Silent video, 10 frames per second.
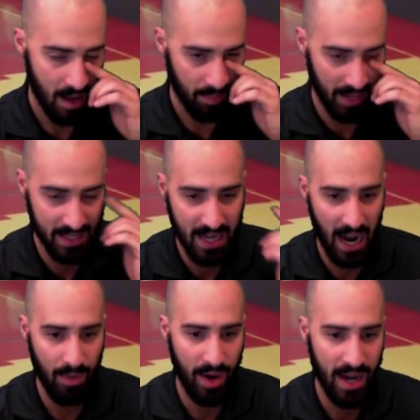But his
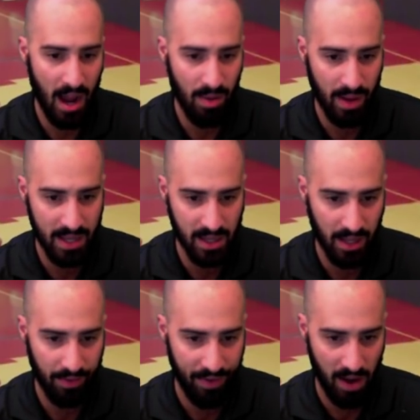guy right now is
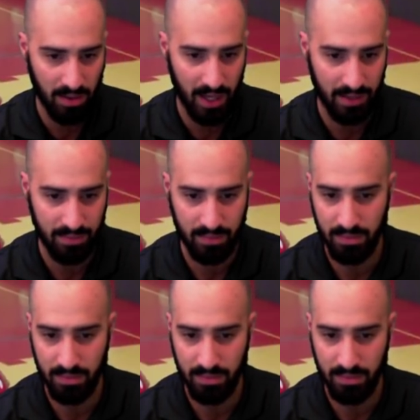on the foul line.